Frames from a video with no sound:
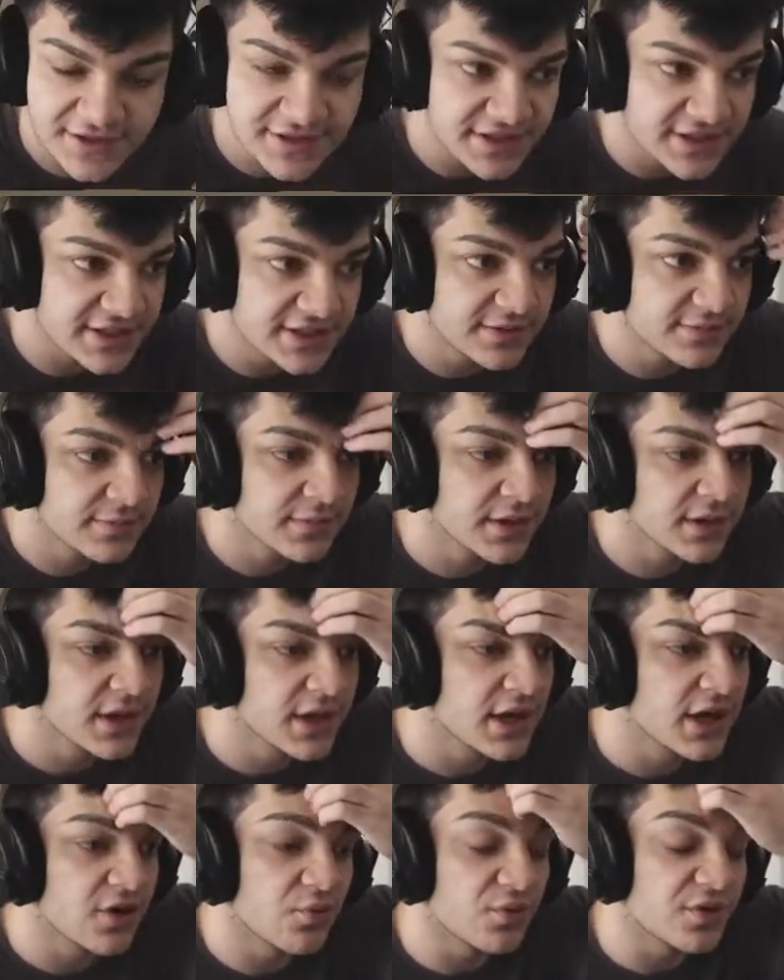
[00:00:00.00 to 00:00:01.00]
team
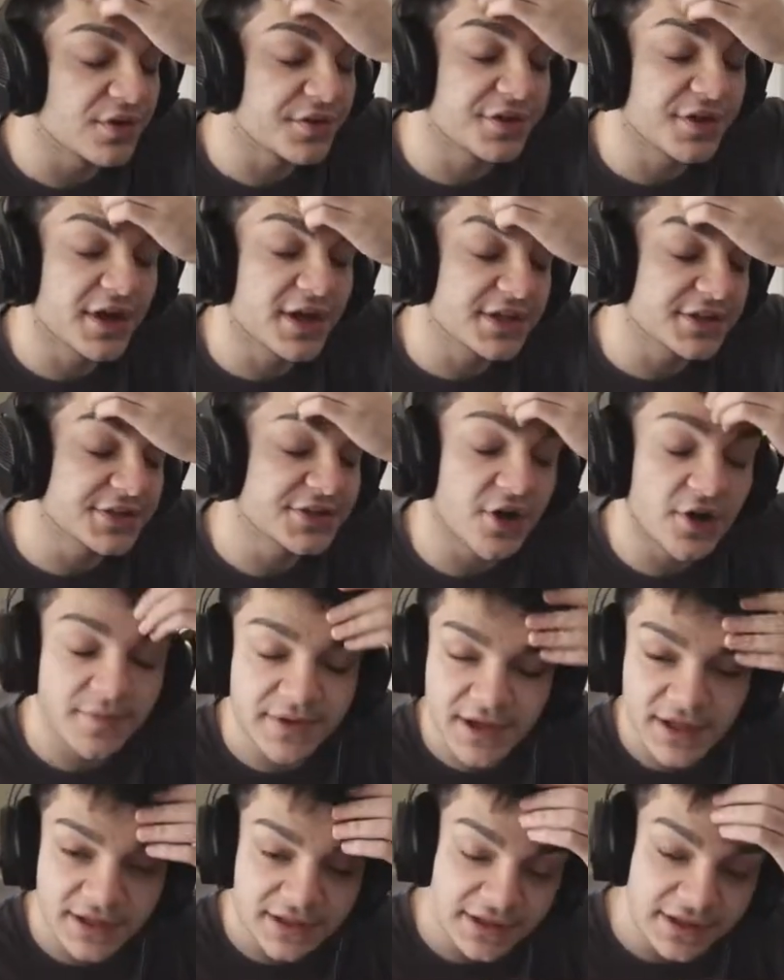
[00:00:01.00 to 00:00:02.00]
with
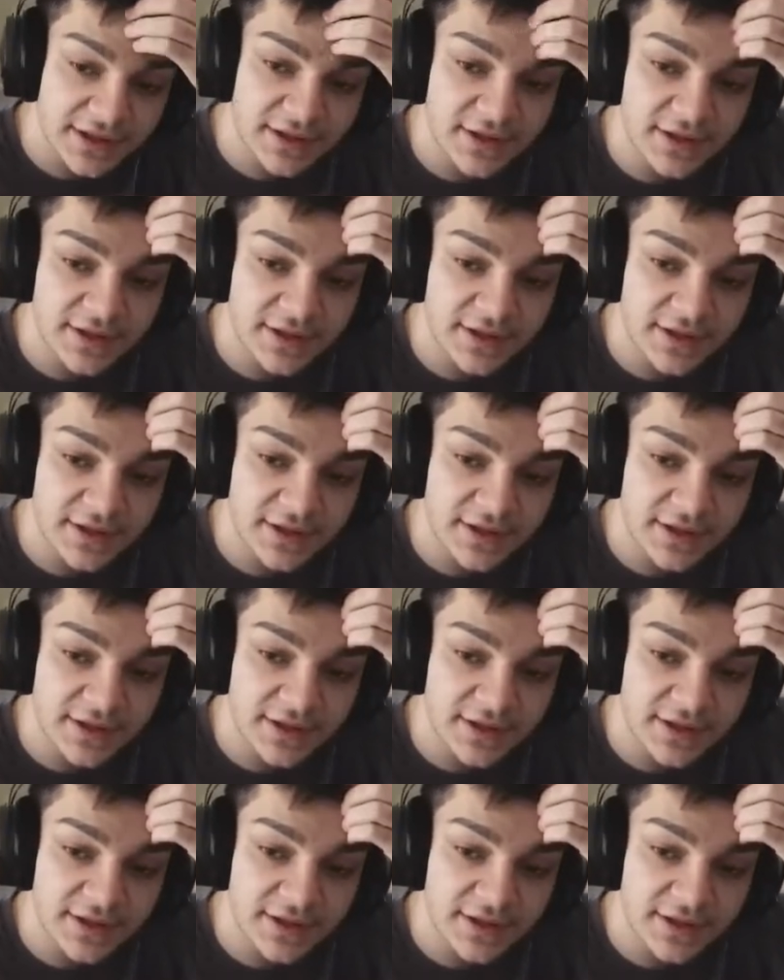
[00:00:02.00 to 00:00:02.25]
Tarmiel link.